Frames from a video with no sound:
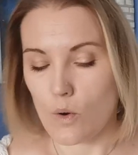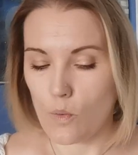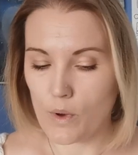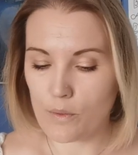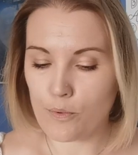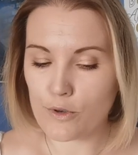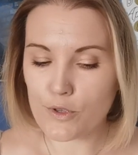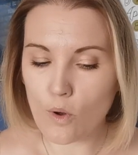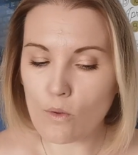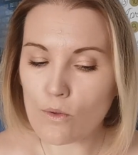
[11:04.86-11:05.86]
will
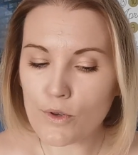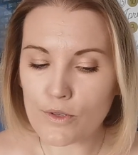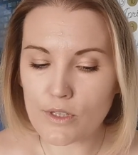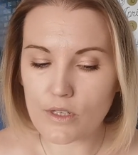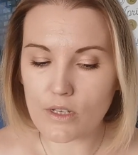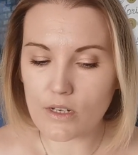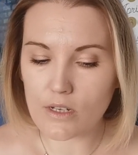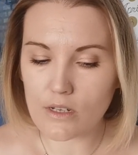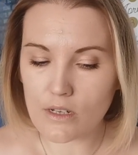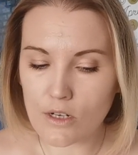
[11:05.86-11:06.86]
put all those
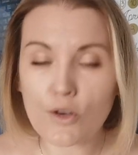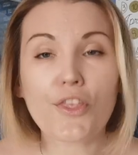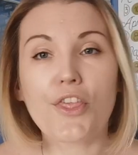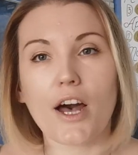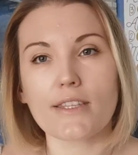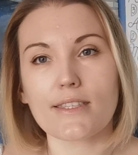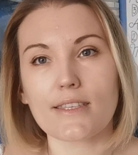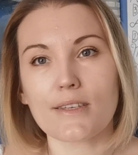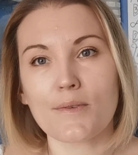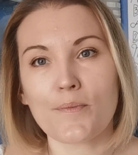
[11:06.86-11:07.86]
good thoughts